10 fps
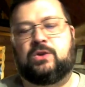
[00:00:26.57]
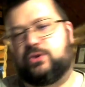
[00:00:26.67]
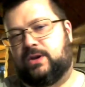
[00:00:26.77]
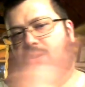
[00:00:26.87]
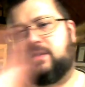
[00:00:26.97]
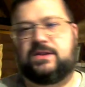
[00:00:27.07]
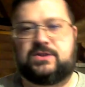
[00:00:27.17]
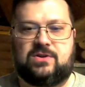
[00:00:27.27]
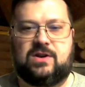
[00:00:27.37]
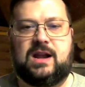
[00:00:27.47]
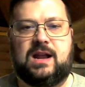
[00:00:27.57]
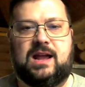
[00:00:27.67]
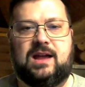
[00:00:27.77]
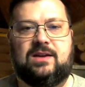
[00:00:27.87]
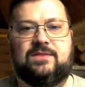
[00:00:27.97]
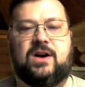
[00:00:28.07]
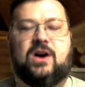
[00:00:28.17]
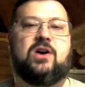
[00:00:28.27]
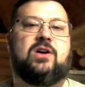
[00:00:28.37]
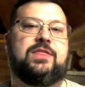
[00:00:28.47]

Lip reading: So here on the screen, I have all